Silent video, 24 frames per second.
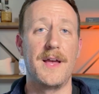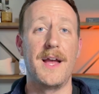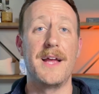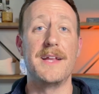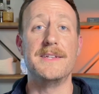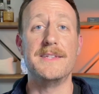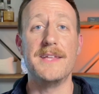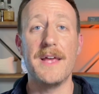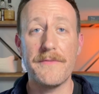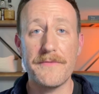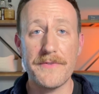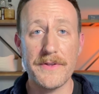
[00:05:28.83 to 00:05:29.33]
I
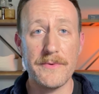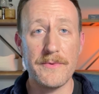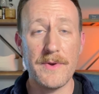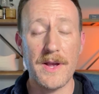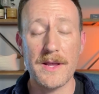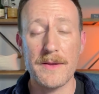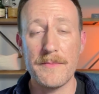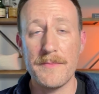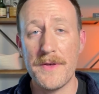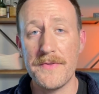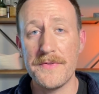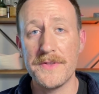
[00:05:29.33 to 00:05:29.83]
definitely
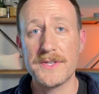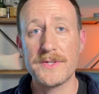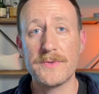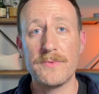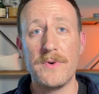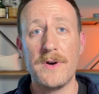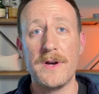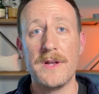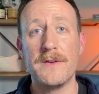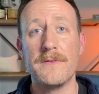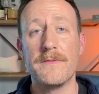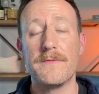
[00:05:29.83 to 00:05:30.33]
recommend this
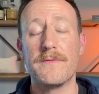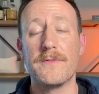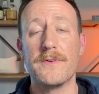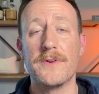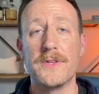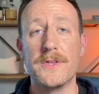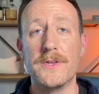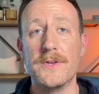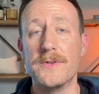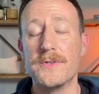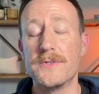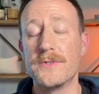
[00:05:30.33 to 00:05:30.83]
one for
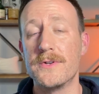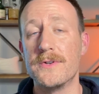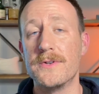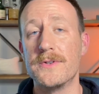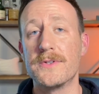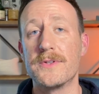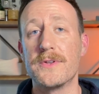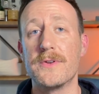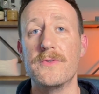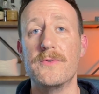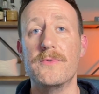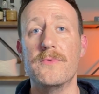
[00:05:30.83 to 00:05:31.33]

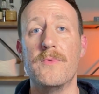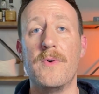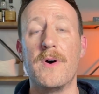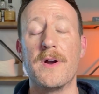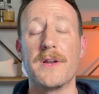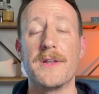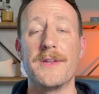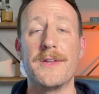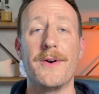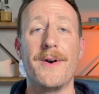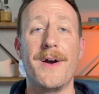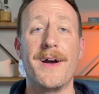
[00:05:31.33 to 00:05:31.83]
users who
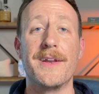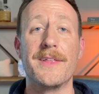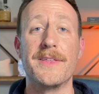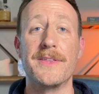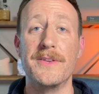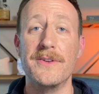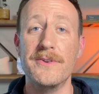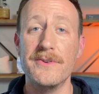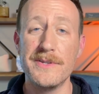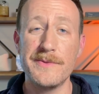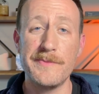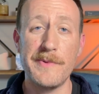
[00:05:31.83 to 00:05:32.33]
want to know how to
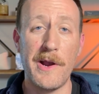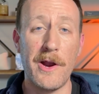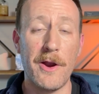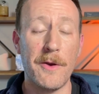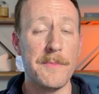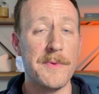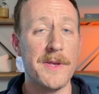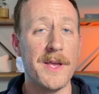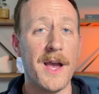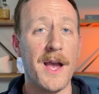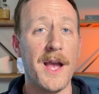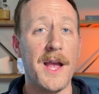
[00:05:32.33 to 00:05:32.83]
use Power
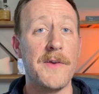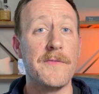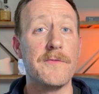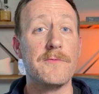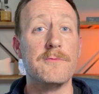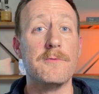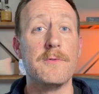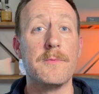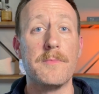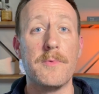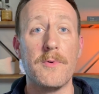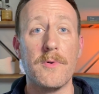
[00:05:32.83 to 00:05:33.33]
BI
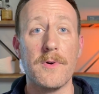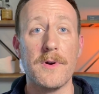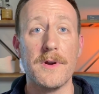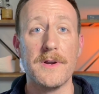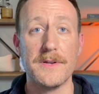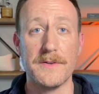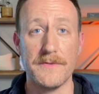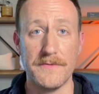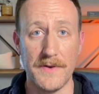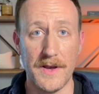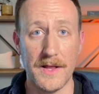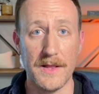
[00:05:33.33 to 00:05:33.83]
for
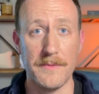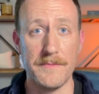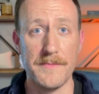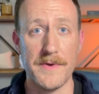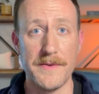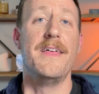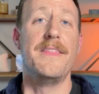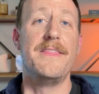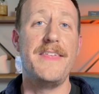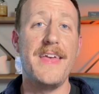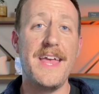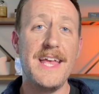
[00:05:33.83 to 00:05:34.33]
report
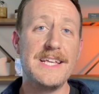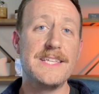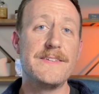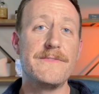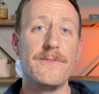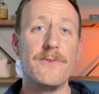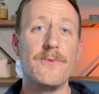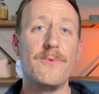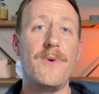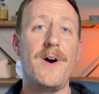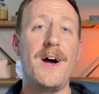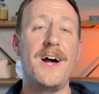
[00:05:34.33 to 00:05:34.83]
development. Thanks
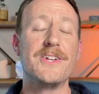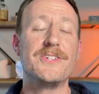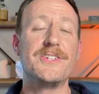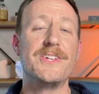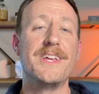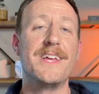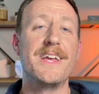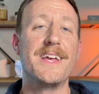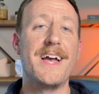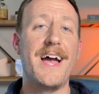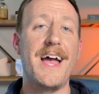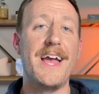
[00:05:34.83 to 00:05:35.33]
for
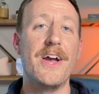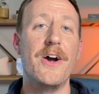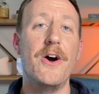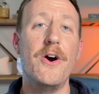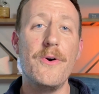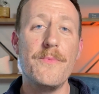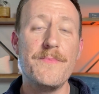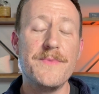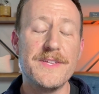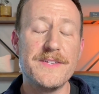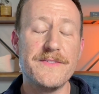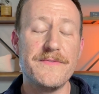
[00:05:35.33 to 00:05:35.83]
watching. I
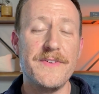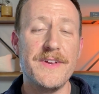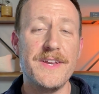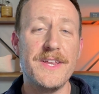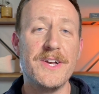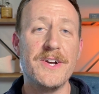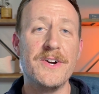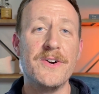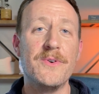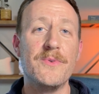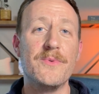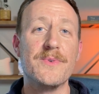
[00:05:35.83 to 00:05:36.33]
hope this
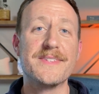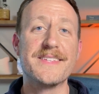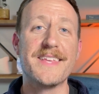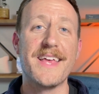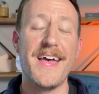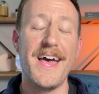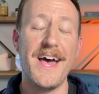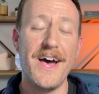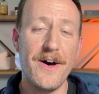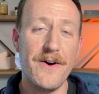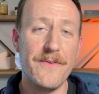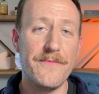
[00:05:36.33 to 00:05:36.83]
video was a
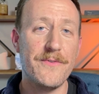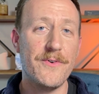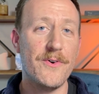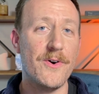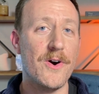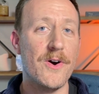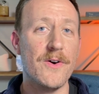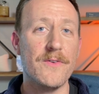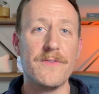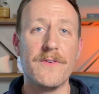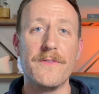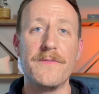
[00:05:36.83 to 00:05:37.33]
helpful
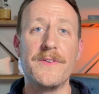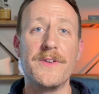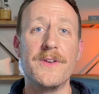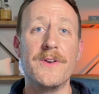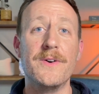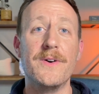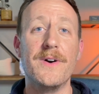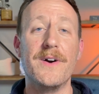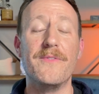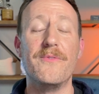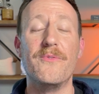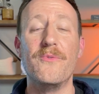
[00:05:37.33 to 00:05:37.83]

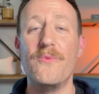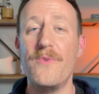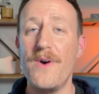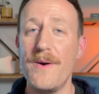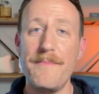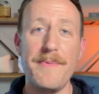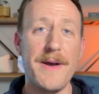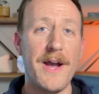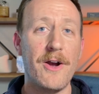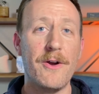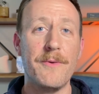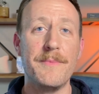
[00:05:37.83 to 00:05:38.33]
overview of
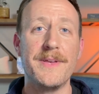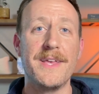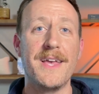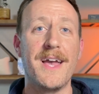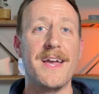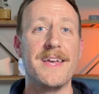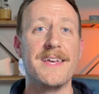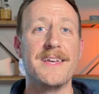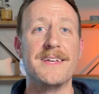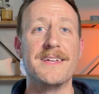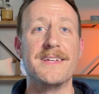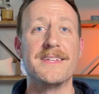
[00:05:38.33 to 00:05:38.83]
what Power BI
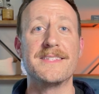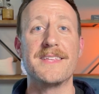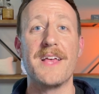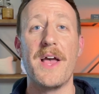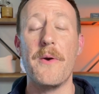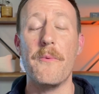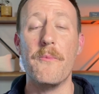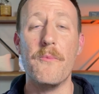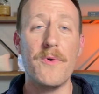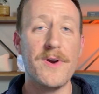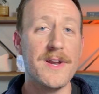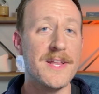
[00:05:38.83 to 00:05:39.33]
is
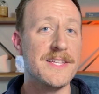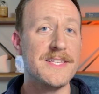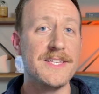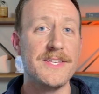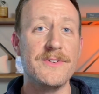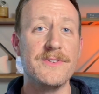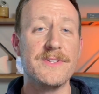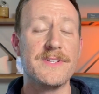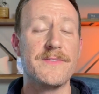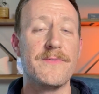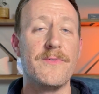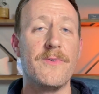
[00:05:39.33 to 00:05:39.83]
and what it's
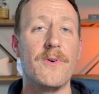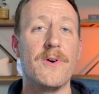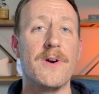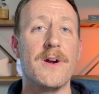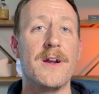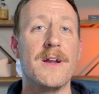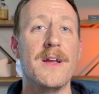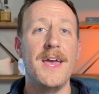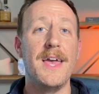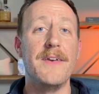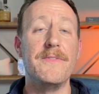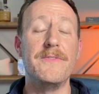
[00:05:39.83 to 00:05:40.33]
used
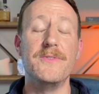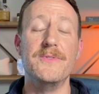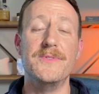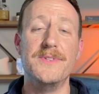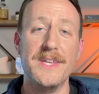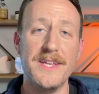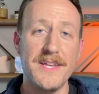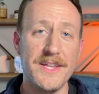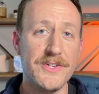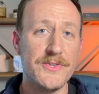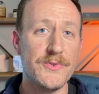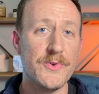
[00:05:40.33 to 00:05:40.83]
for. If you
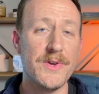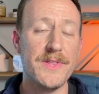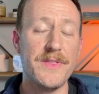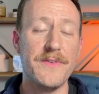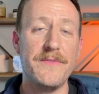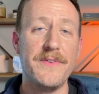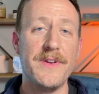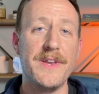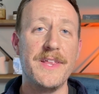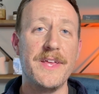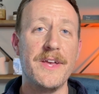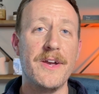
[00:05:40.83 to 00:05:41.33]
did enjoy the
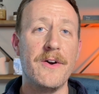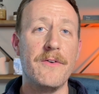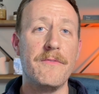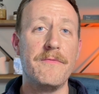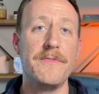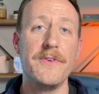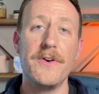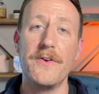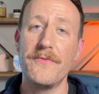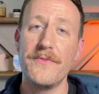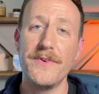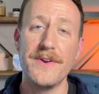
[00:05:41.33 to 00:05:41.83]
video,
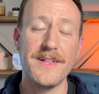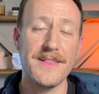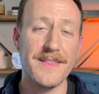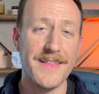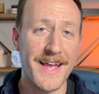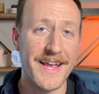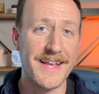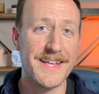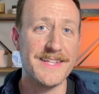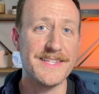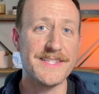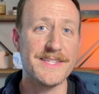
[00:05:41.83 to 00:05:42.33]
feel free to
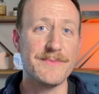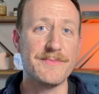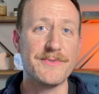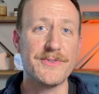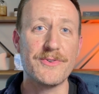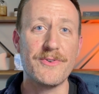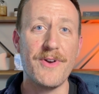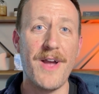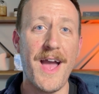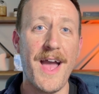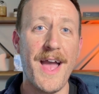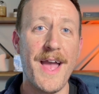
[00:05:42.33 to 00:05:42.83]
like and
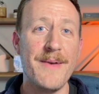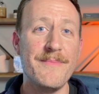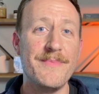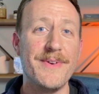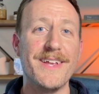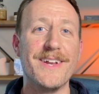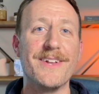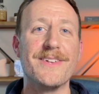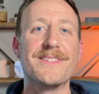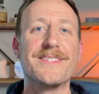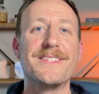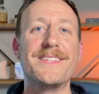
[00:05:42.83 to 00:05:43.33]
subscribe,
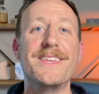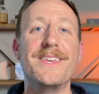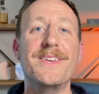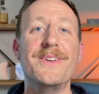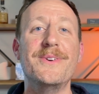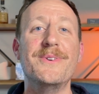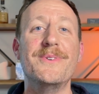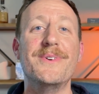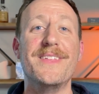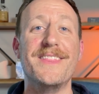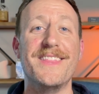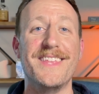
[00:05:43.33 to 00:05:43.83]
and I'll see
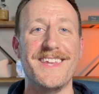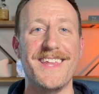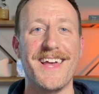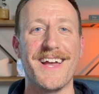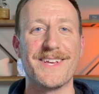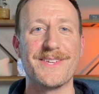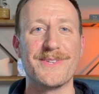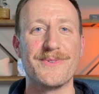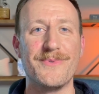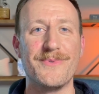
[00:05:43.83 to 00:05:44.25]
you in the next